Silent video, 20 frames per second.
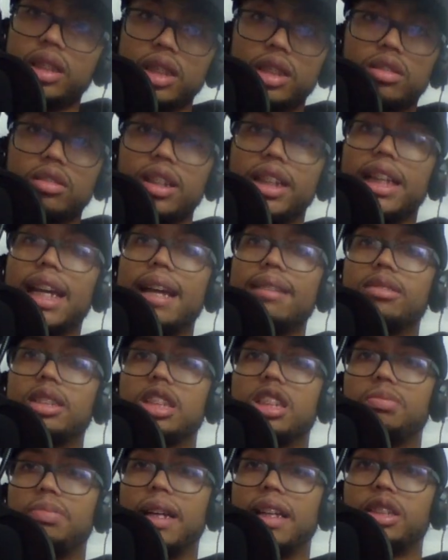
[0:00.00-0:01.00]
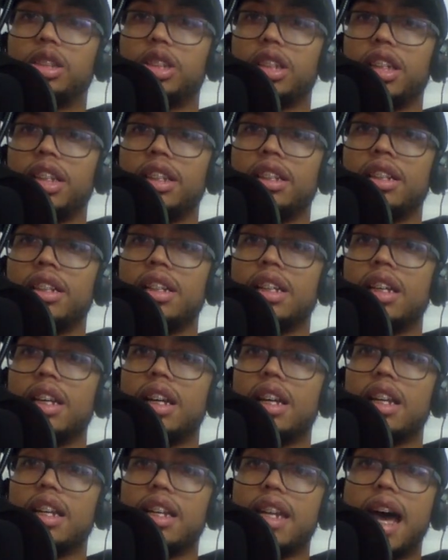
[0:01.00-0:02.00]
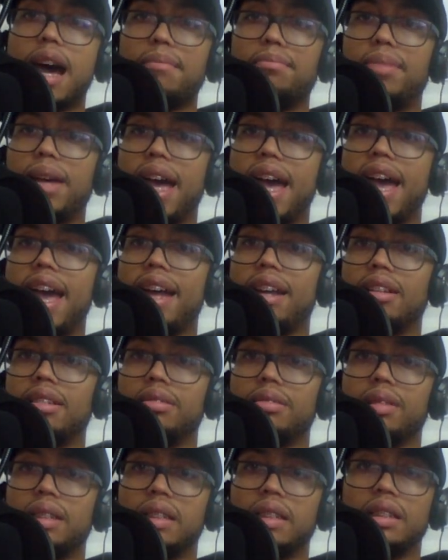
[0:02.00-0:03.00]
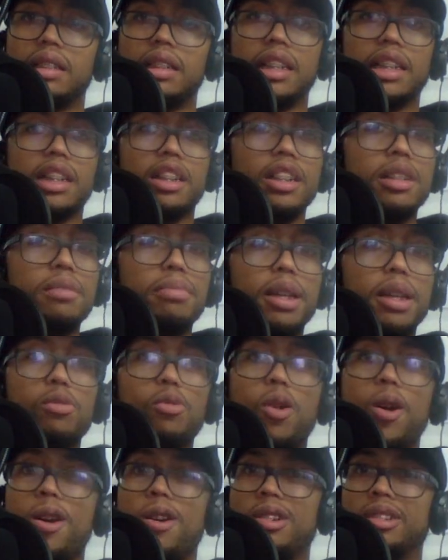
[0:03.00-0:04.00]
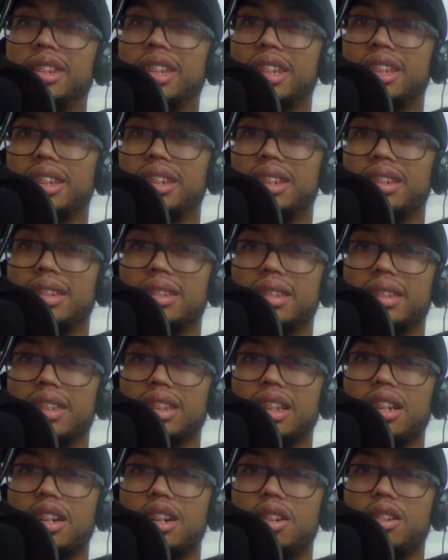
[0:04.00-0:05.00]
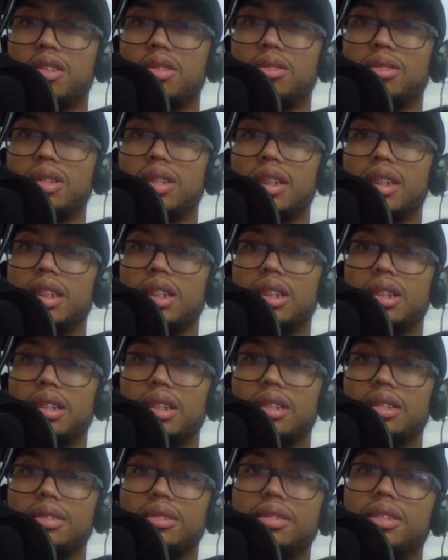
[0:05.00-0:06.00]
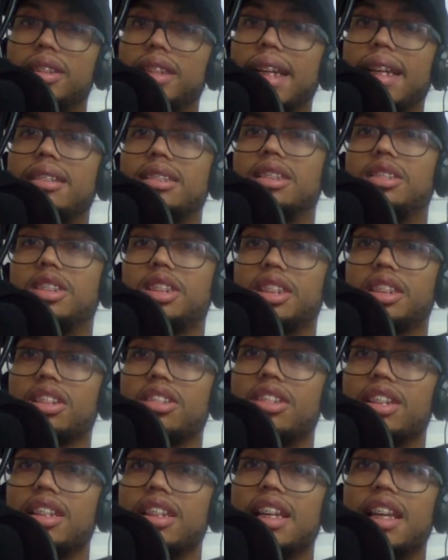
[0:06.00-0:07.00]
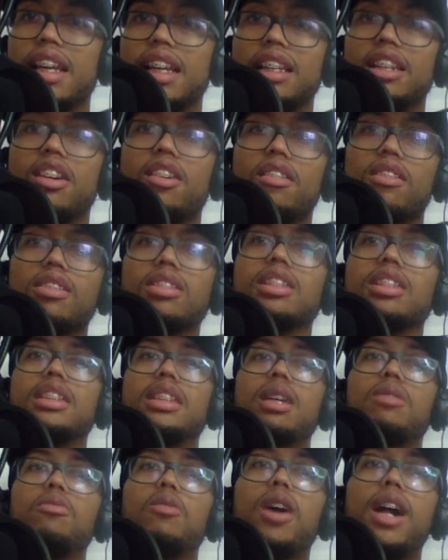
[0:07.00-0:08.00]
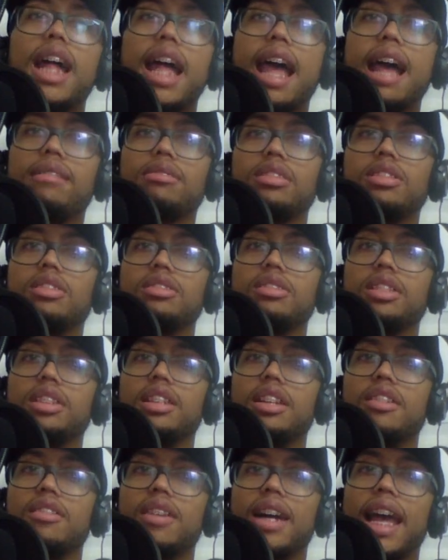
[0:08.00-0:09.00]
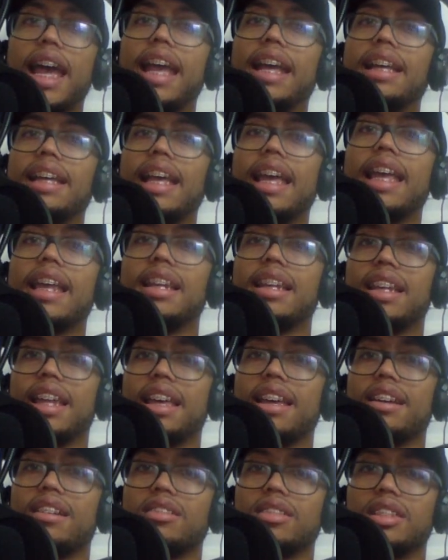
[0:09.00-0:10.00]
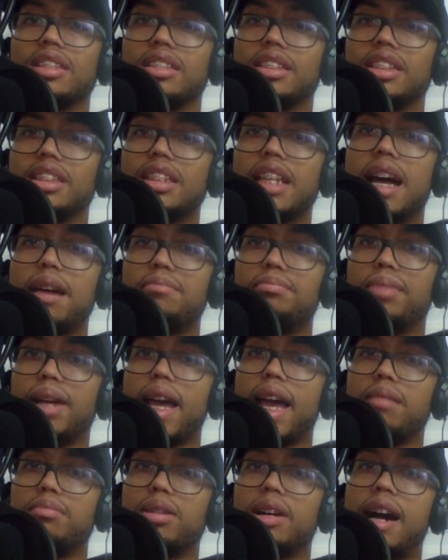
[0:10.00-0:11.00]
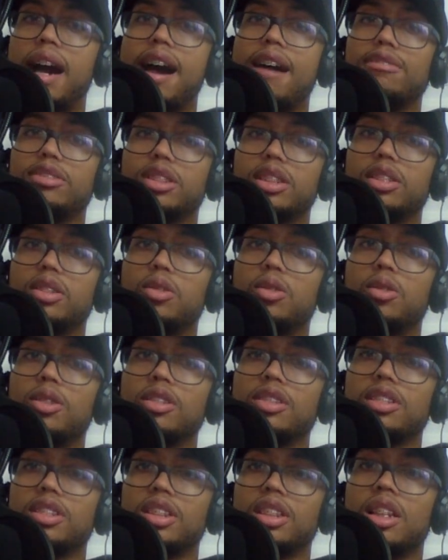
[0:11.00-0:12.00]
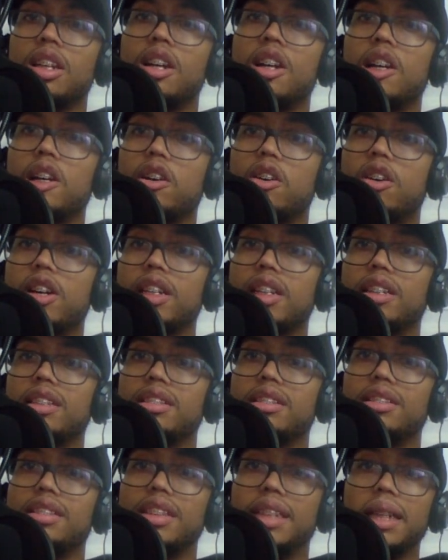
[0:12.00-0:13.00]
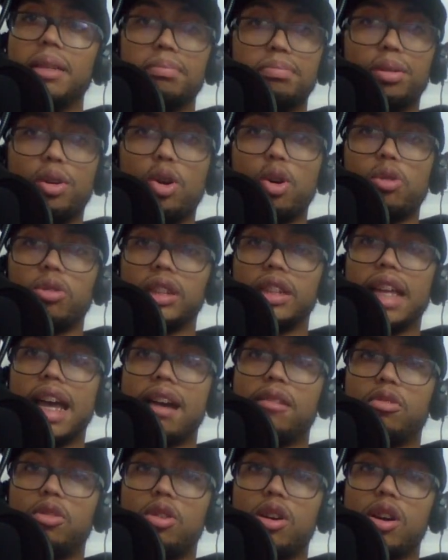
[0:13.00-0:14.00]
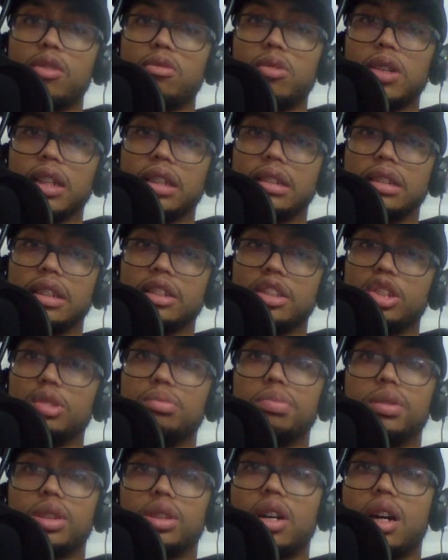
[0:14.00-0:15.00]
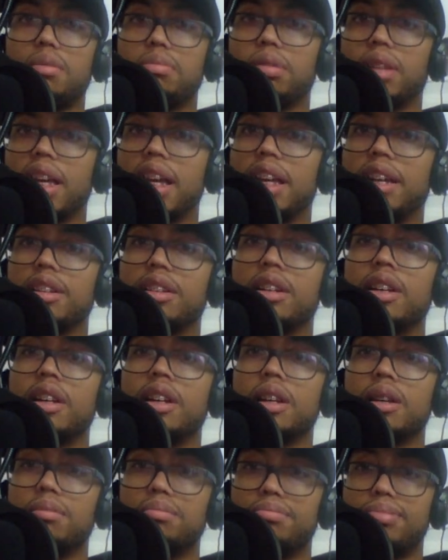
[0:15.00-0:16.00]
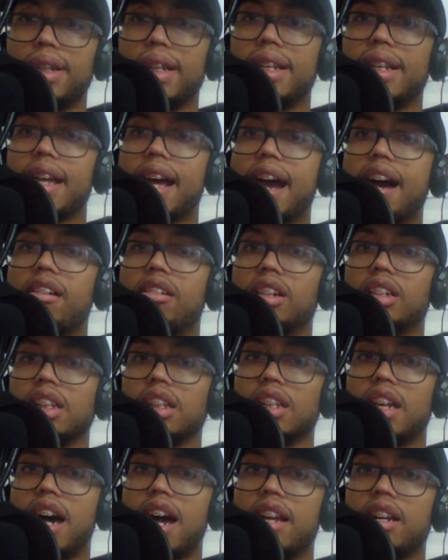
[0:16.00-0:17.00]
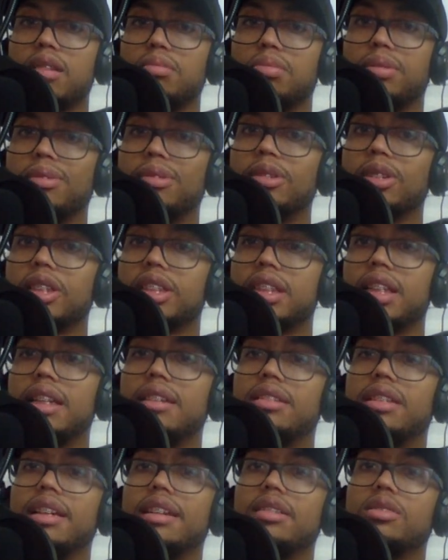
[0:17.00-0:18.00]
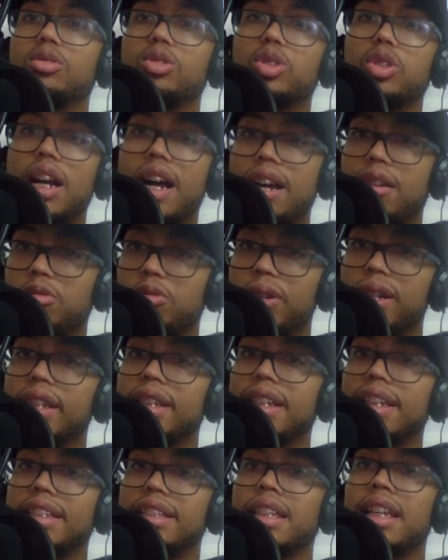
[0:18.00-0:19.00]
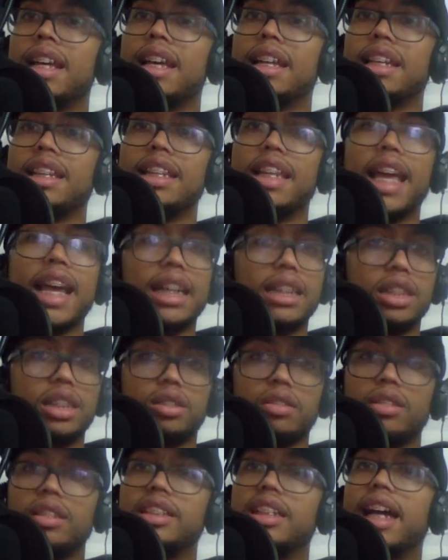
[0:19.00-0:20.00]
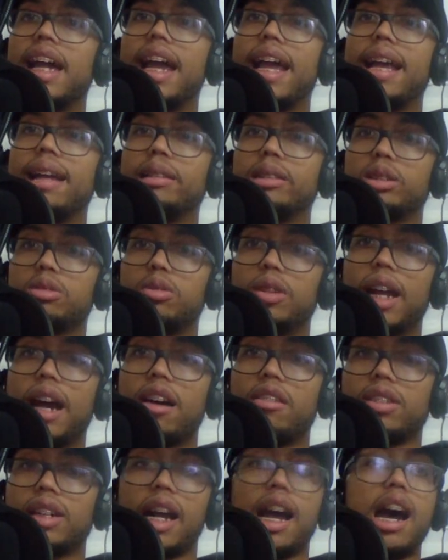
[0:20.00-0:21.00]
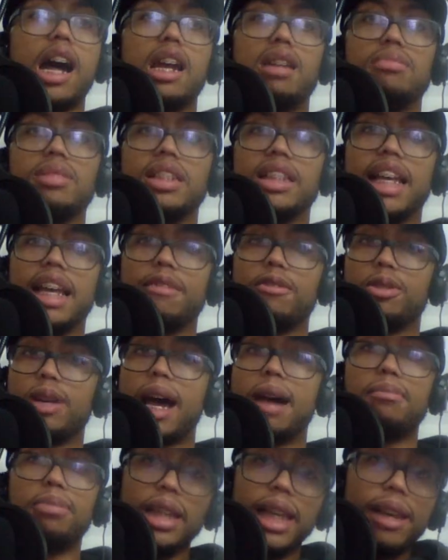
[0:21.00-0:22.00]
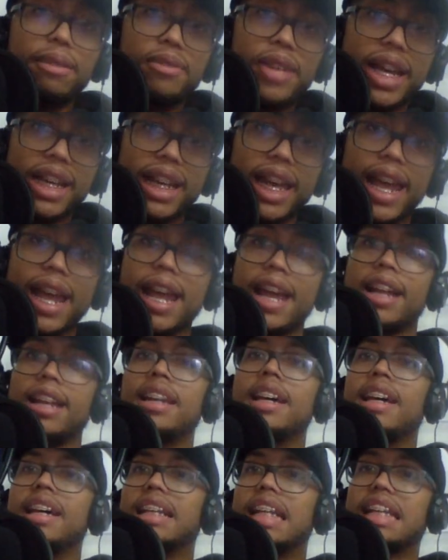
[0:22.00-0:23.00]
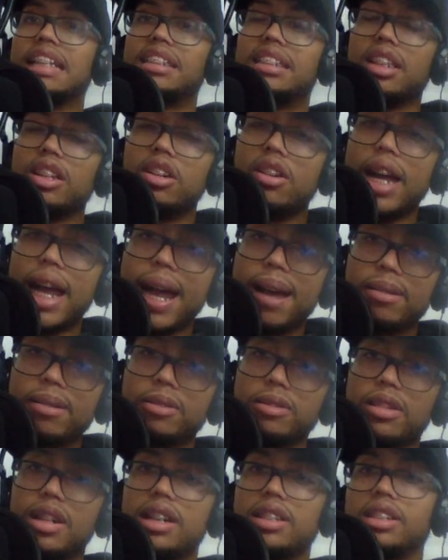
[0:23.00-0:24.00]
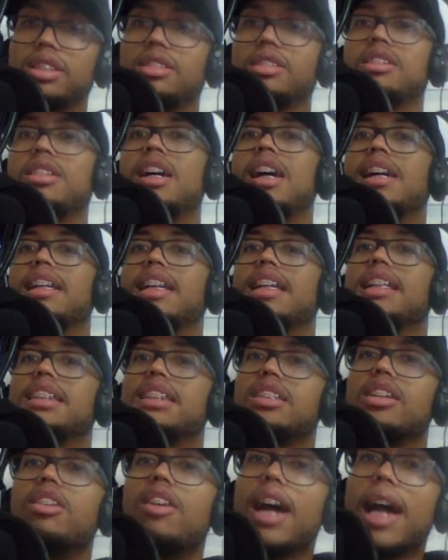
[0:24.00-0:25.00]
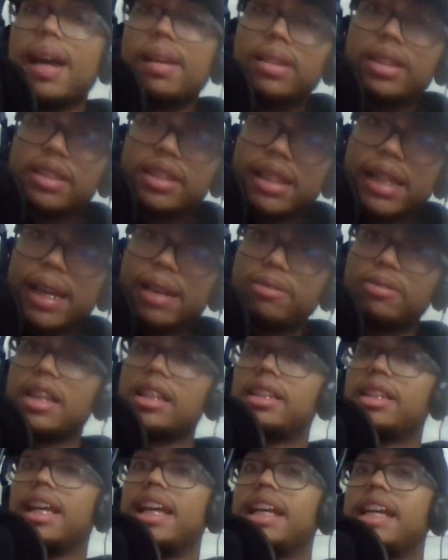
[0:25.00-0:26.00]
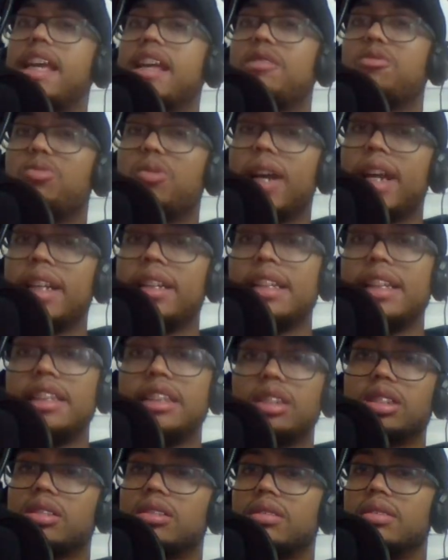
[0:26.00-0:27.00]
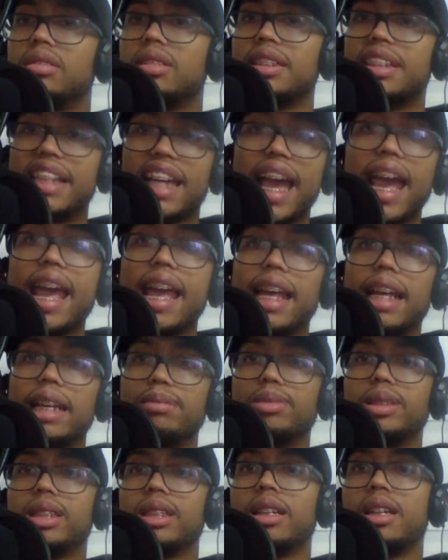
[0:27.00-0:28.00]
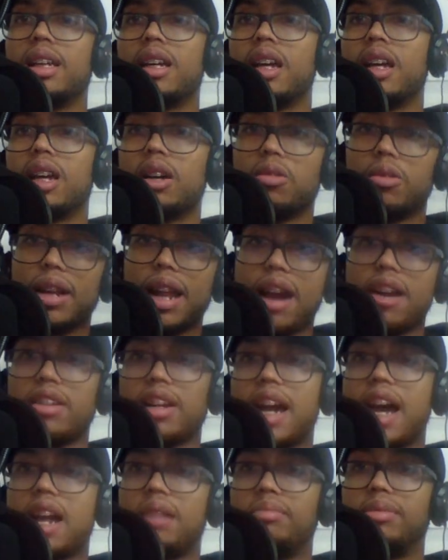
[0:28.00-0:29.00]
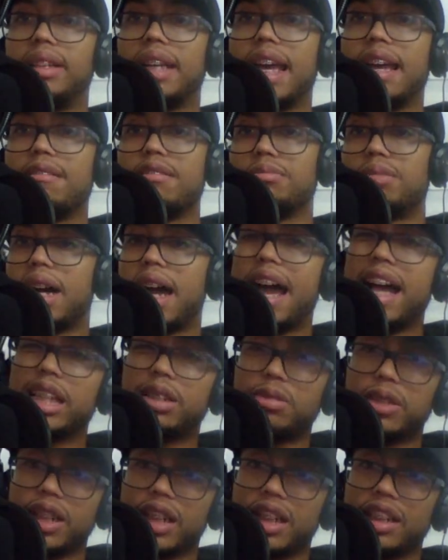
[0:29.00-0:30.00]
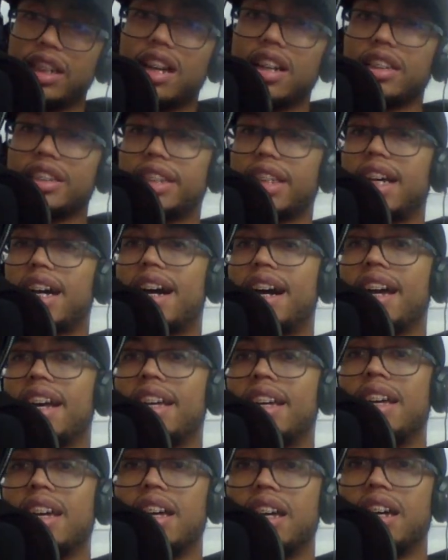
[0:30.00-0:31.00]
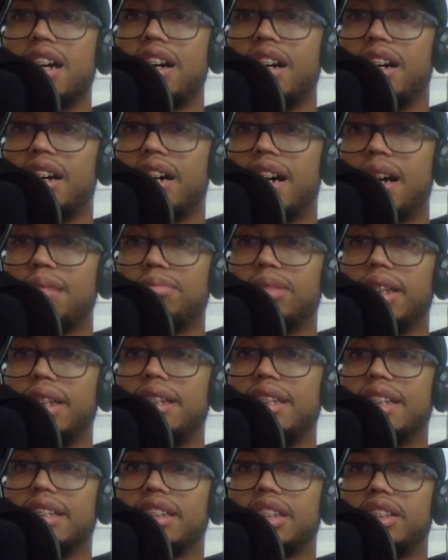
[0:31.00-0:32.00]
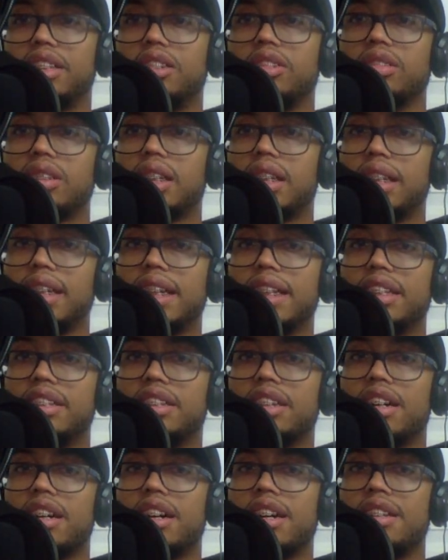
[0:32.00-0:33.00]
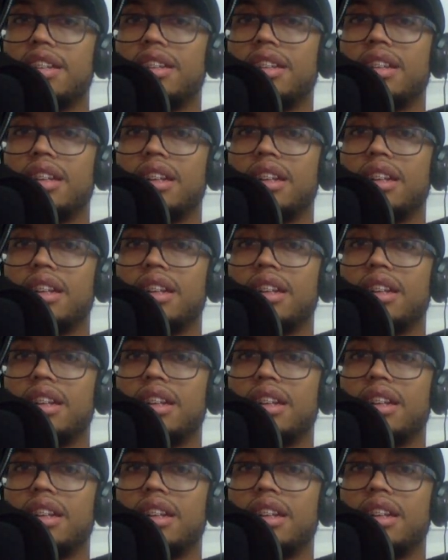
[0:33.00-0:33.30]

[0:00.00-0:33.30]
3-game suspension, not bad. It couldn't be worse, so teams are just going to, somewhat have to, hang in there because it's not bad. But obviously the Oilers are in a deep pool with that one, with the superstar player being out of the lineup. But we'll see if they try and win these next 3 games without Connor McDavid. I believe they can. They still have the roster. They still have the depth that they can win these games without Connor McDavid. But as for the Canucks side, I believe they still can get it done.